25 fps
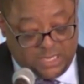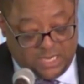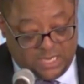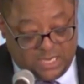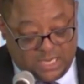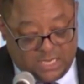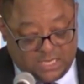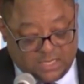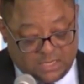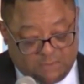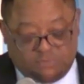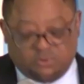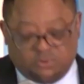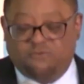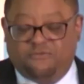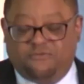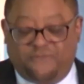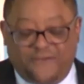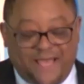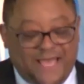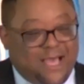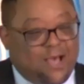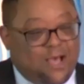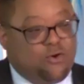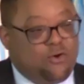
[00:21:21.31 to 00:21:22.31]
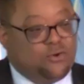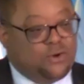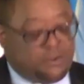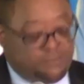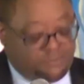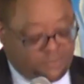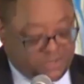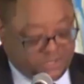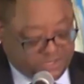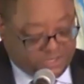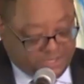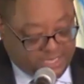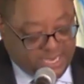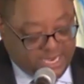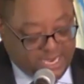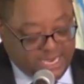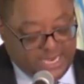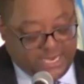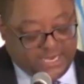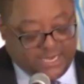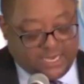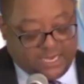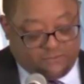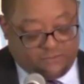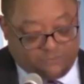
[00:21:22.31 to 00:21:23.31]
The profound
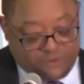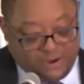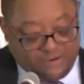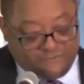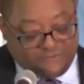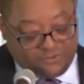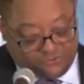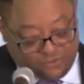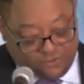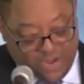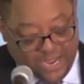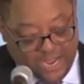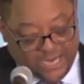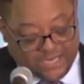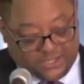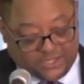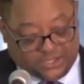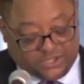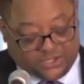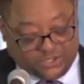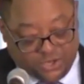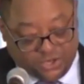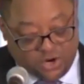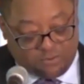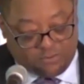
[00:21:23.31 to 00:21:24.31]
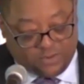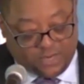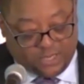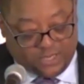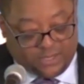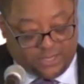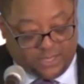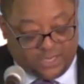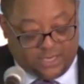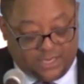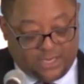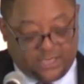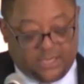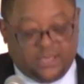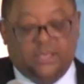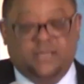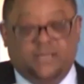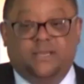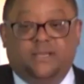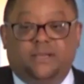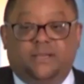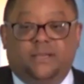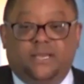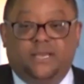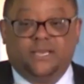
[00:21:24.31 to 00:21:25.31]
mistake of Reverend Wright's sermon
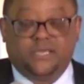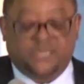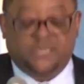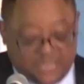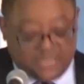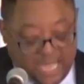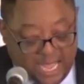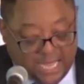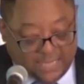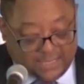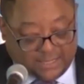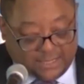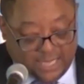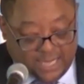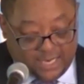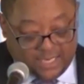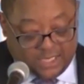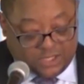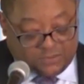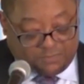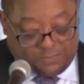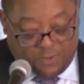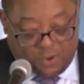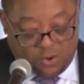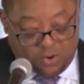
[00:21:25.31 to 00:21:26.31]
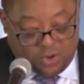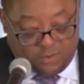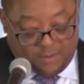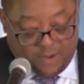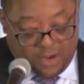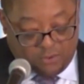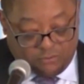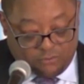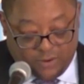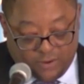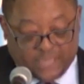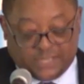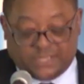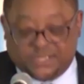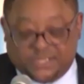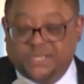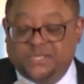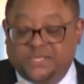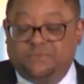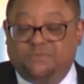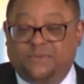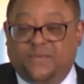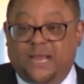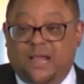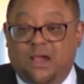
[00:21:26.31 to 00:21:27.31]
is not that he spoke about
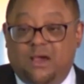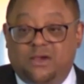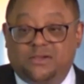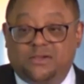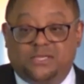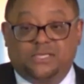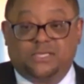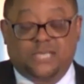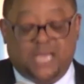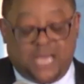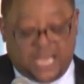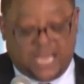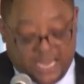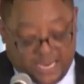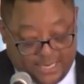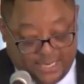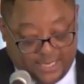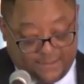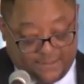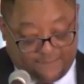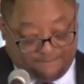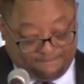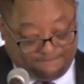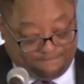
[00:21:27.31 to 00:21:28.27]
racism in our society.